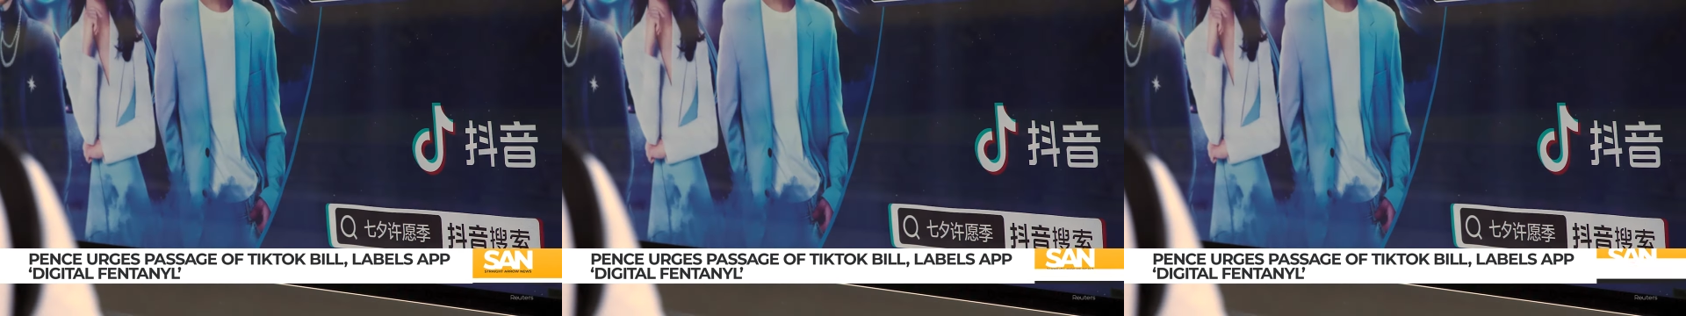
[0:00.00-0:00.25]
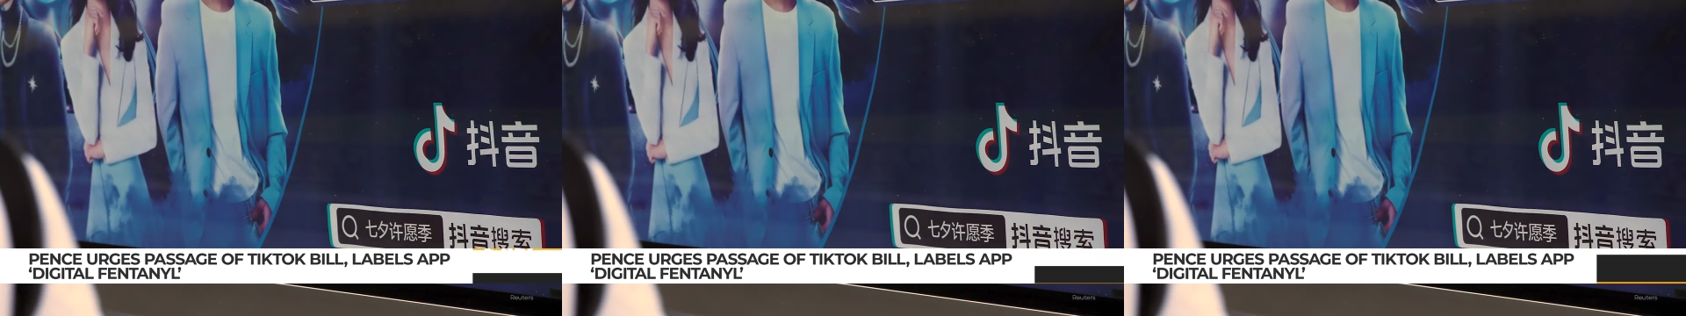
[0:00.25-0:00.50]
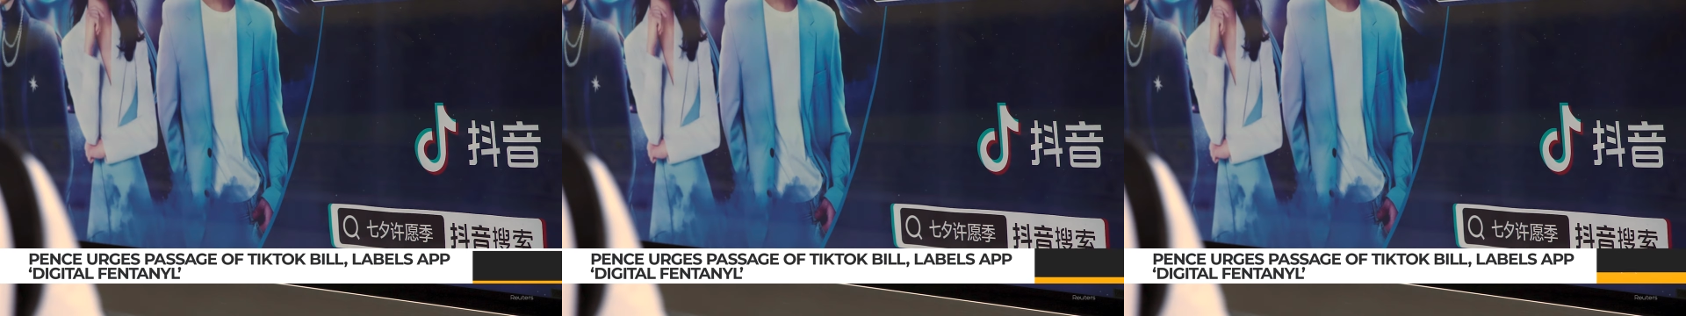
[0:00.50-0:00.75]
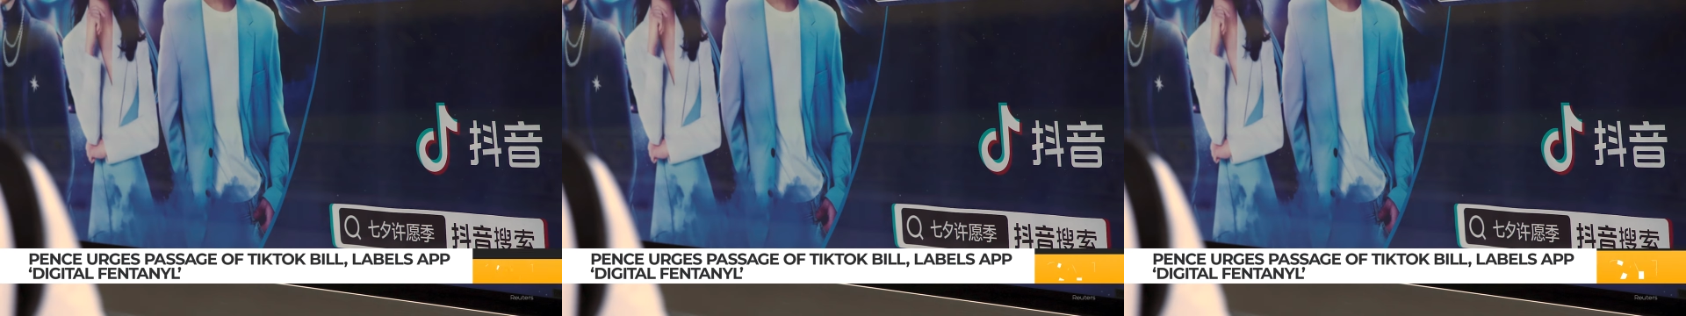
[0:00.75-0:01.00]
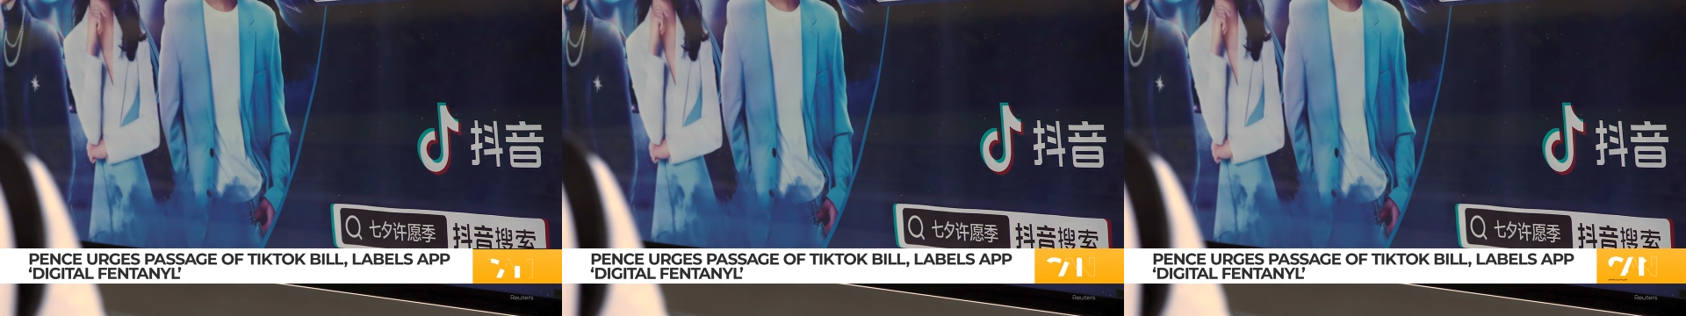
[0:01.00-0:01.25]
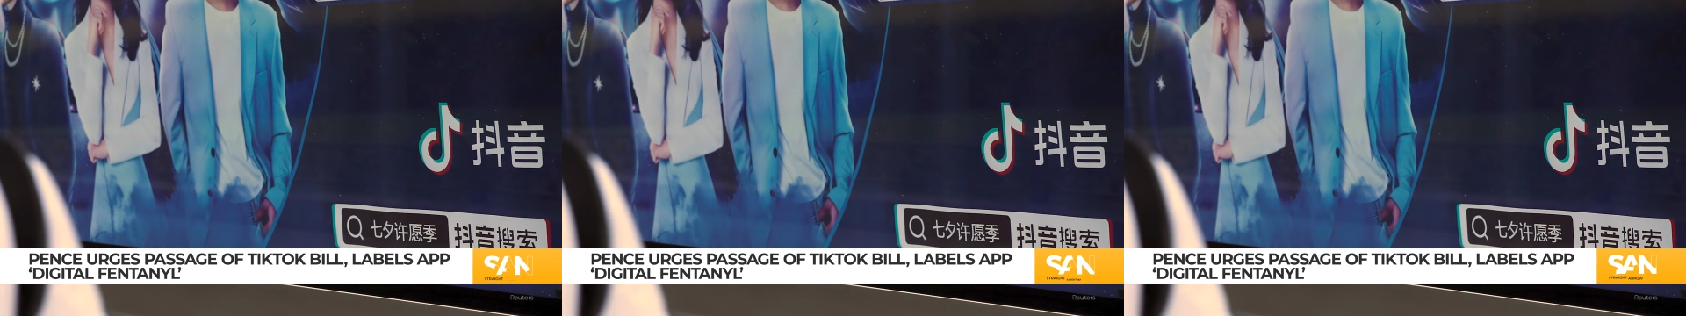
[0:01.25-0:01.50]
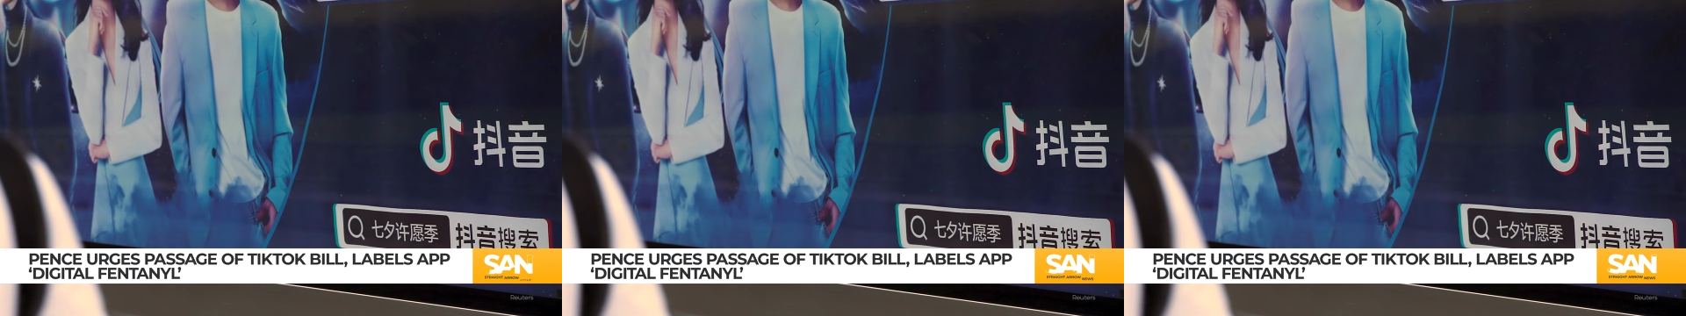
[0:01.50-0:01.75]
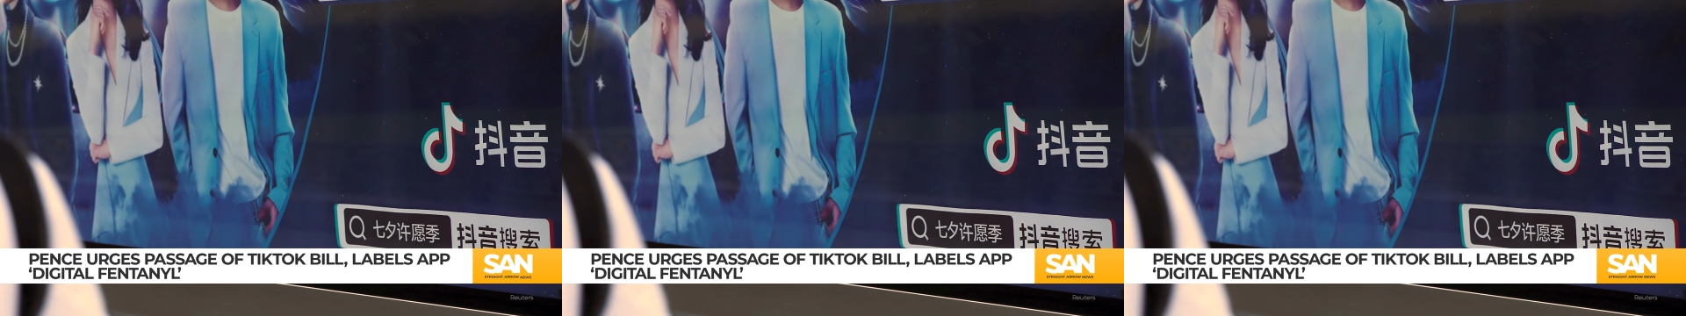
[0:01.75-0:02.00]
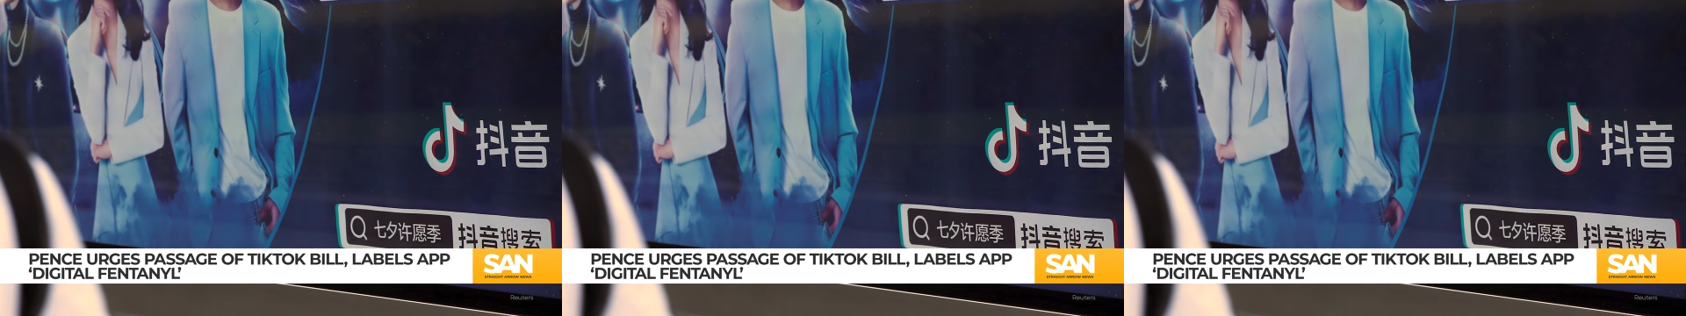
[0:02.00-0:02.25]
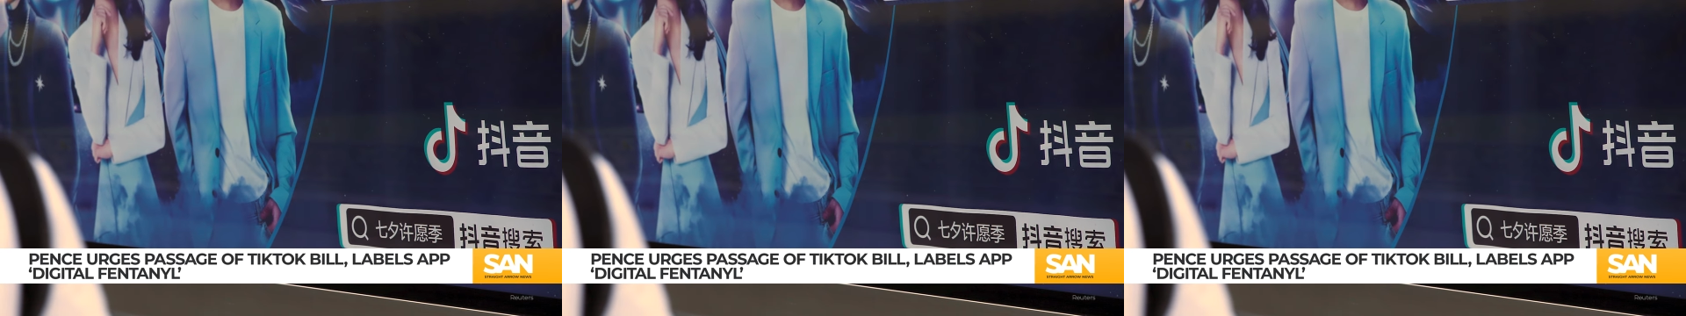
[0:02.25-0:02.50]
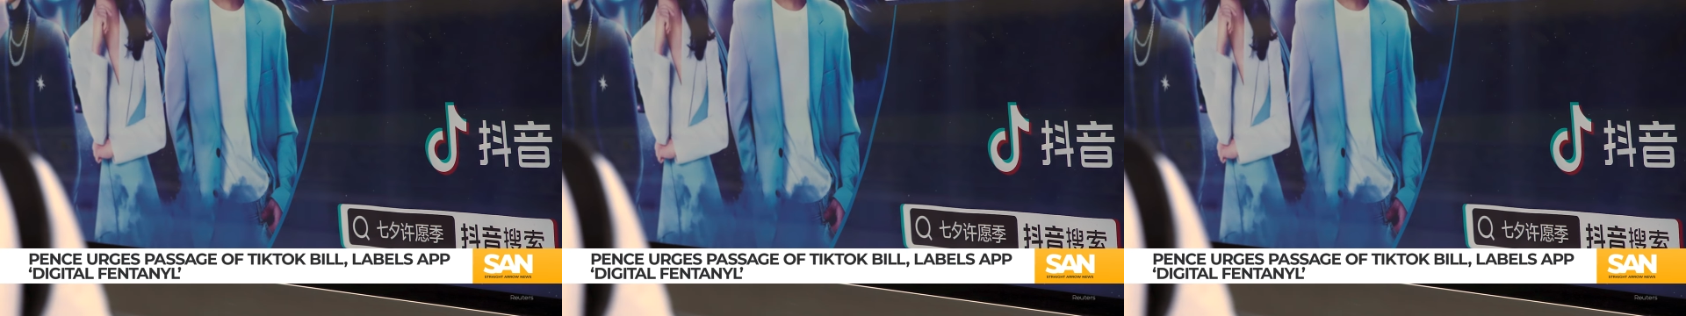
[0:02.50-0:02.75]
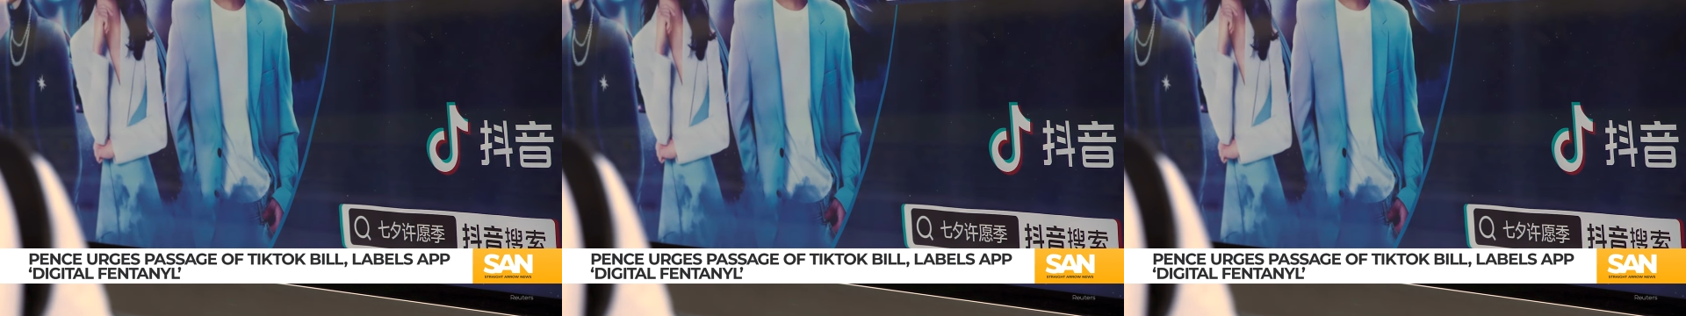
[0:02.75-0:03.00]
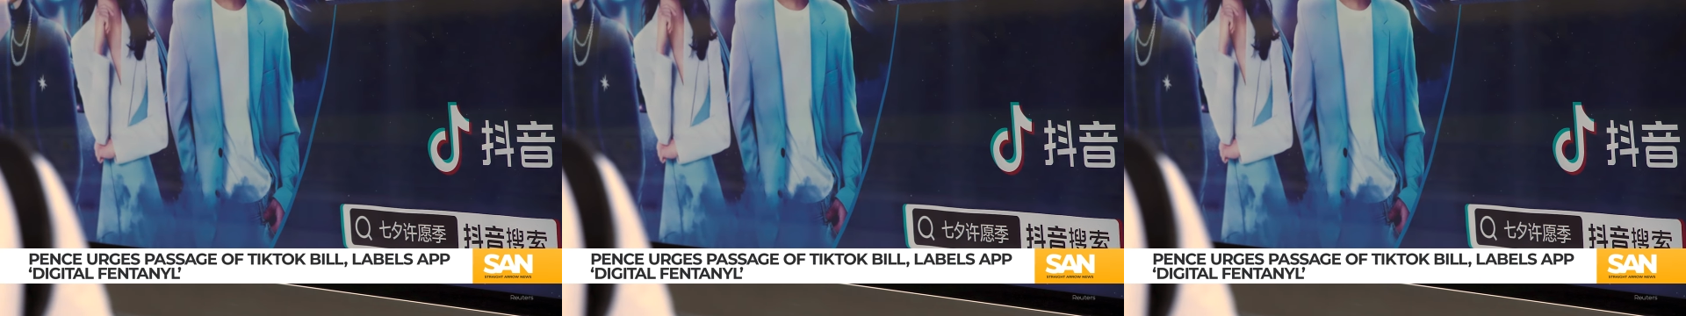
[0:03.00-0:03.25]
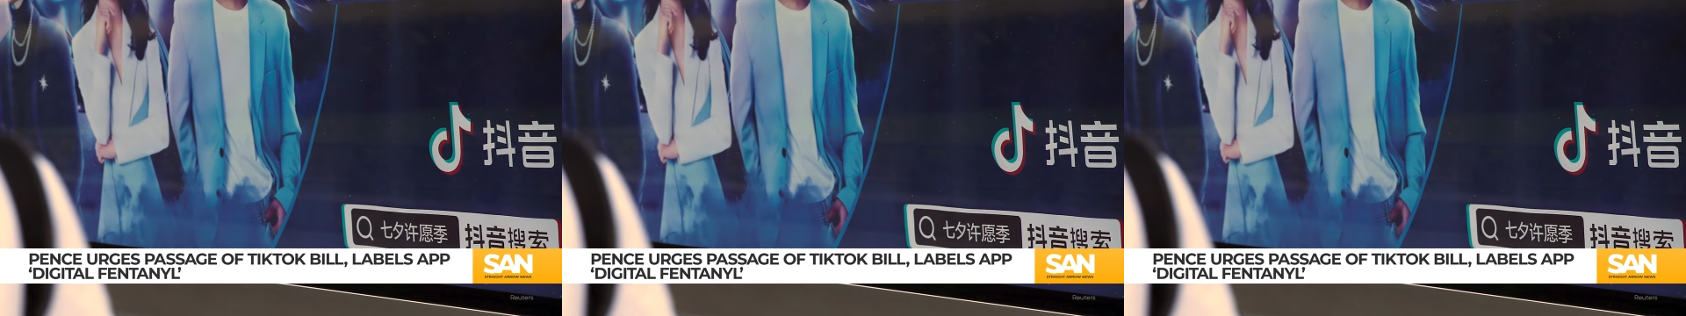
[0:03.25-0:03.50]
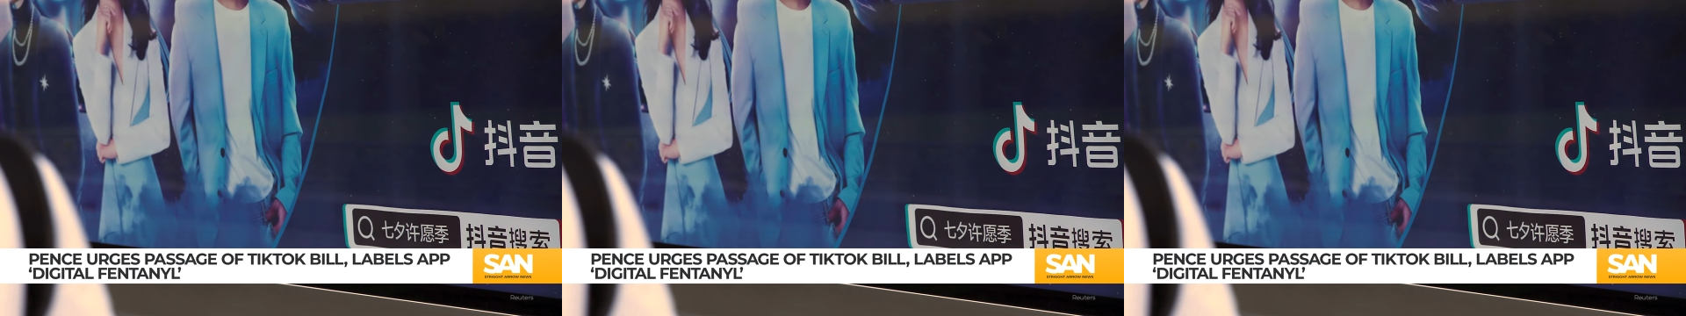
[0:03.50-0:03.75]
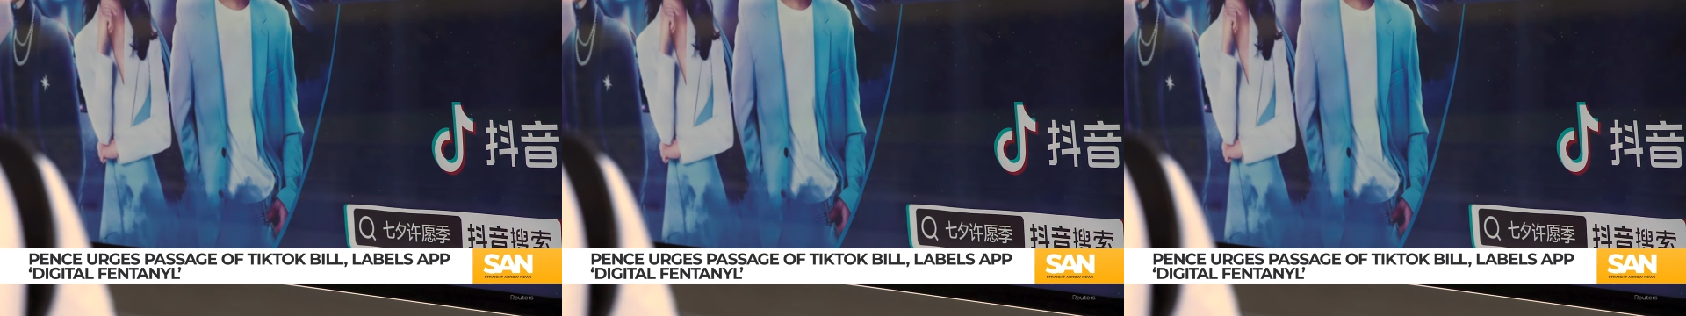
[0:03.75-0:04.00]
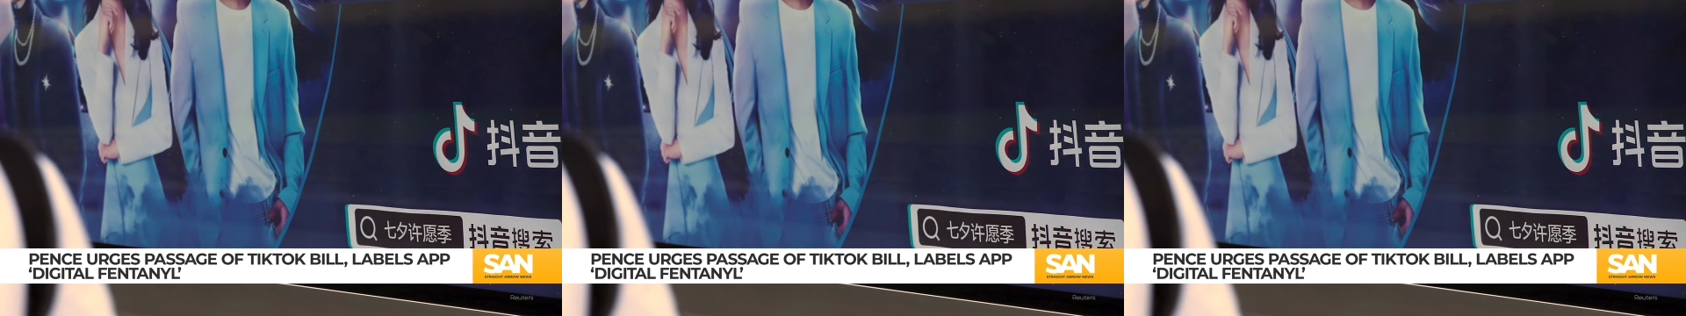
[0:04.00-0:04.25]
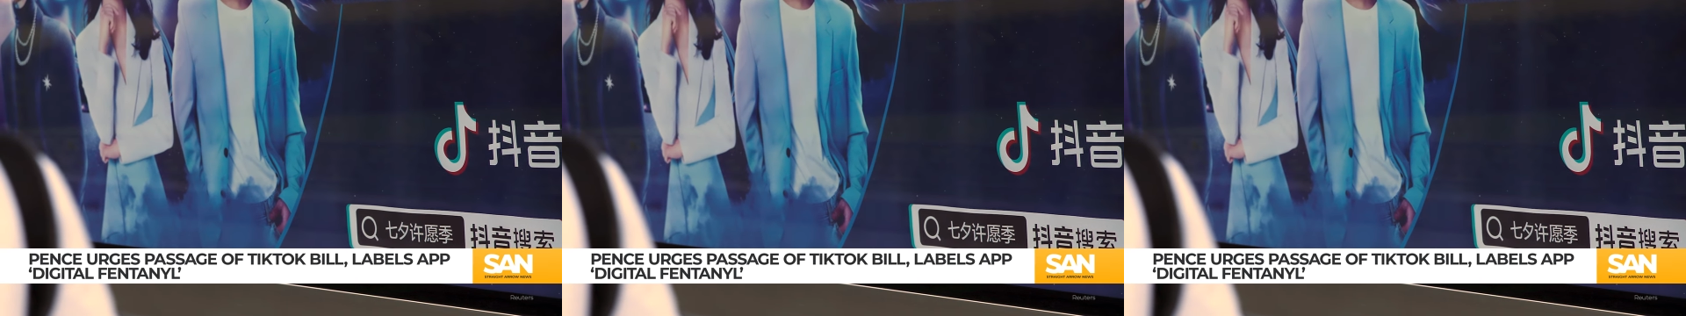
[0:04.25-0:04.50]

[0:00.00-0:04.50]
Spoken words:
[unreadable: no face in view]